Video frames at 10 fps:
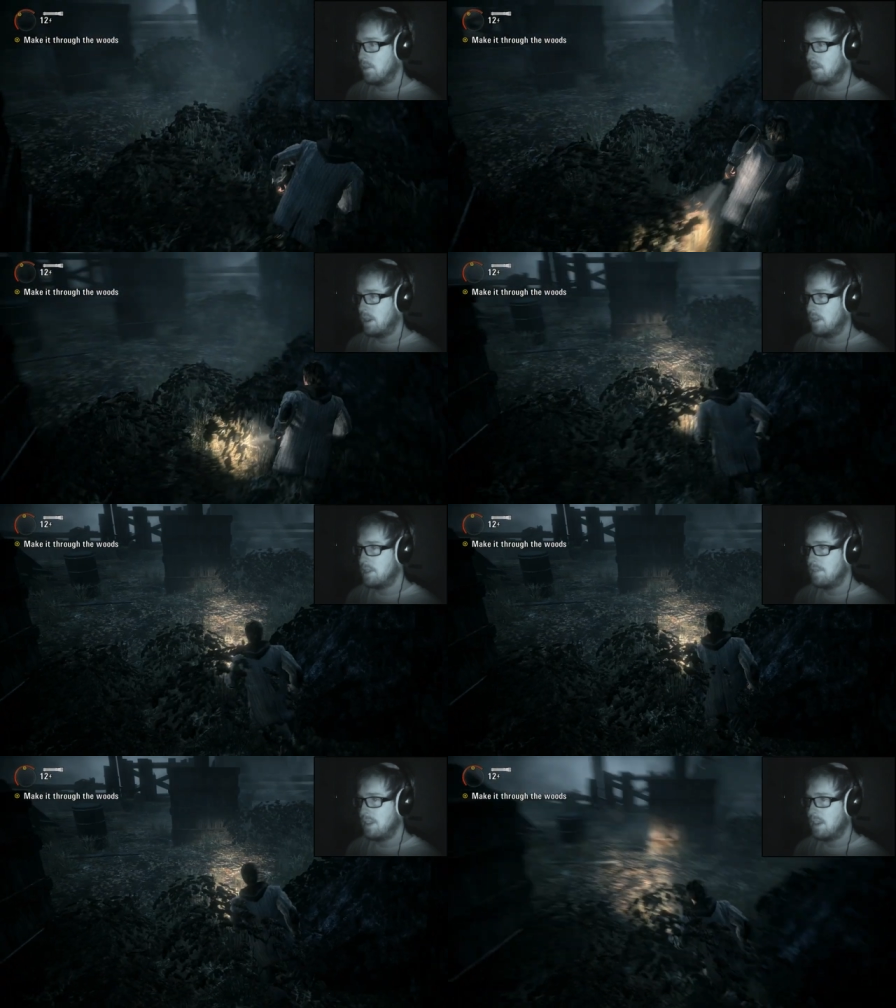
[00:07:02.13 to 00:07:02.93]
Right, let's
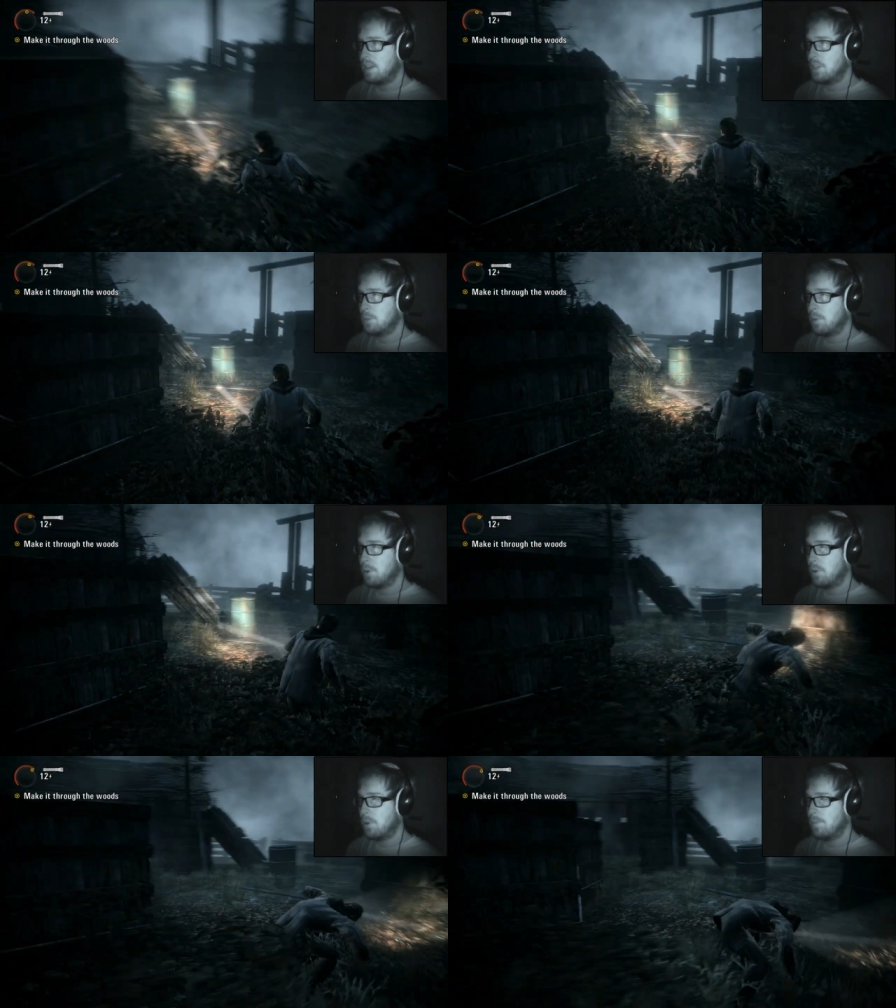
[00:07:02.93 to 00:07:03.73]
have a little
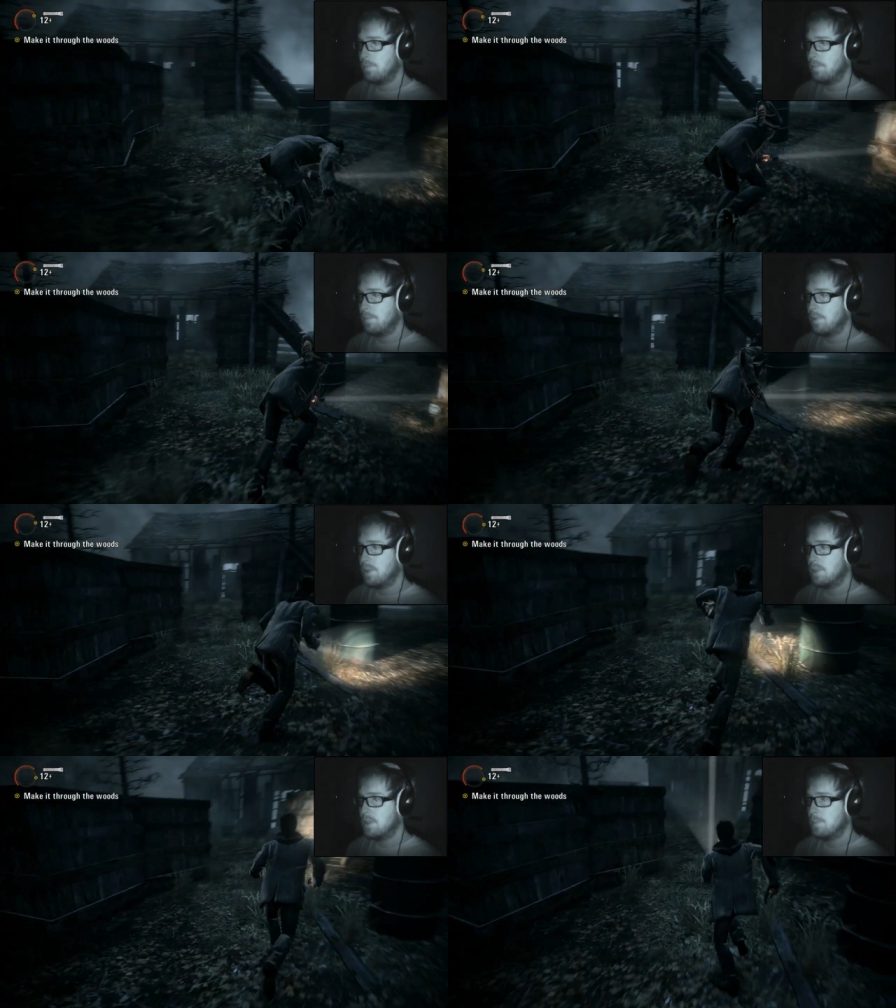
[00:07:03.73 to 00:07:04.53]
explore.
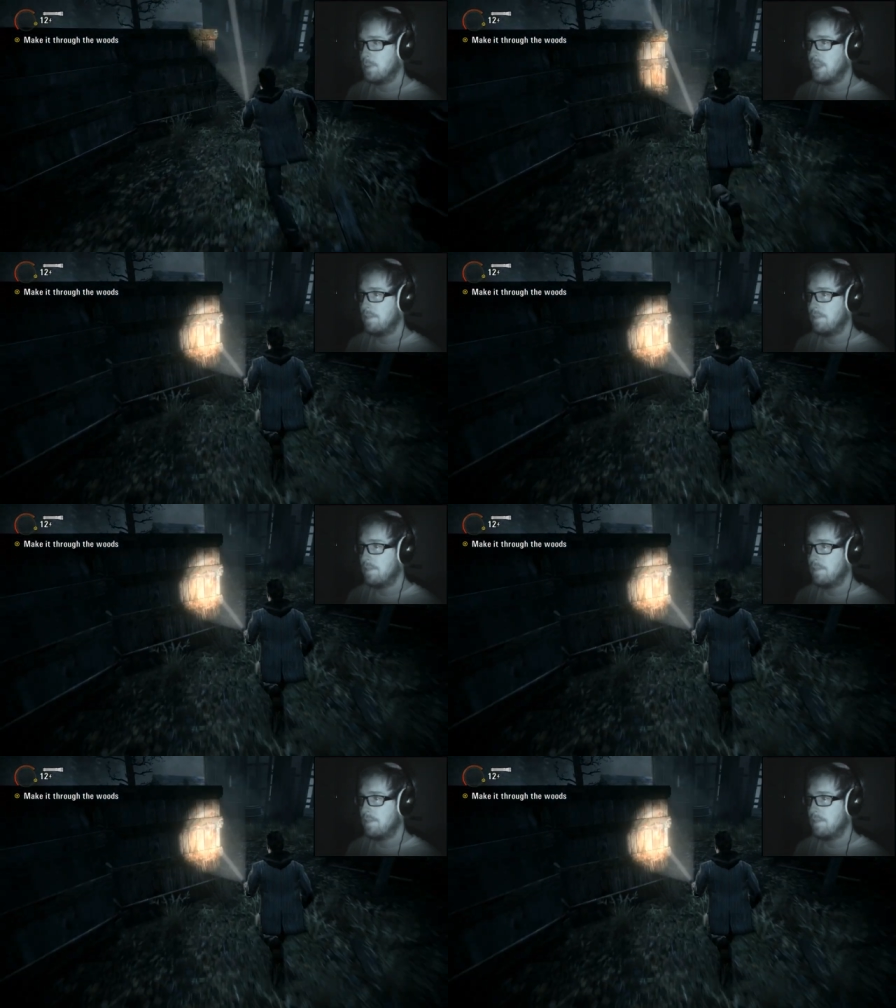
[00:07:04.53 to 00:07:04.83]
Because despite the